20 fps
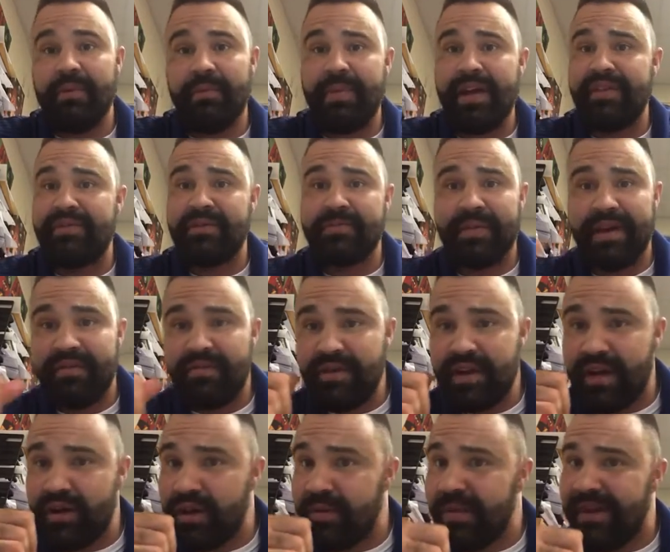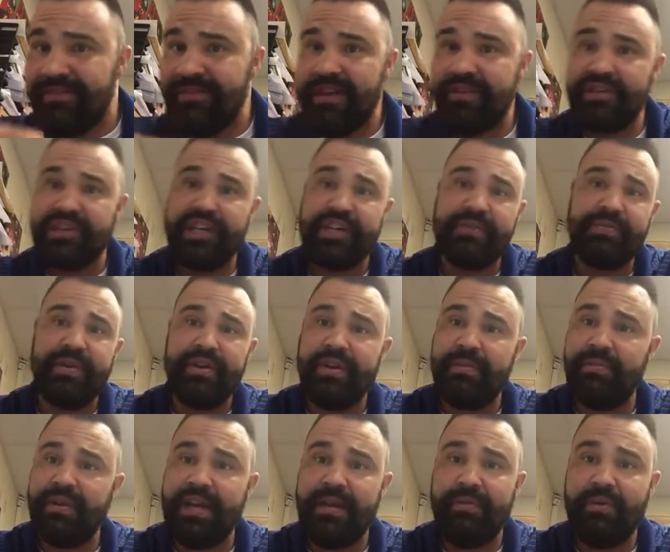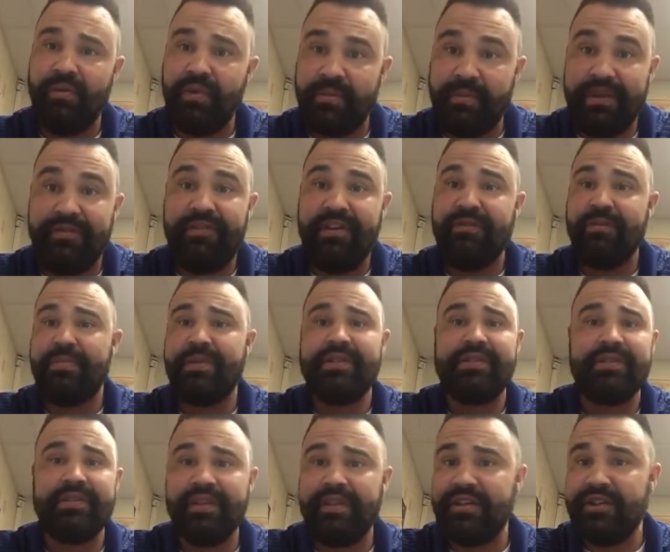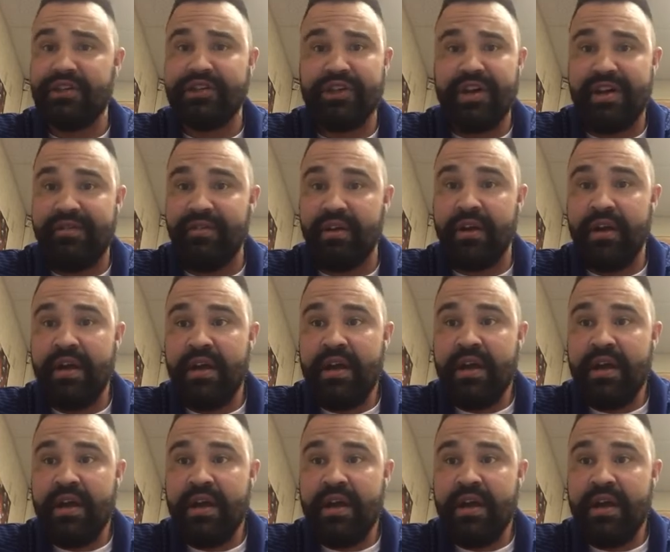Macbeth is not only my favorite Shakespearean play, but one of my favorite pieces of literature ever.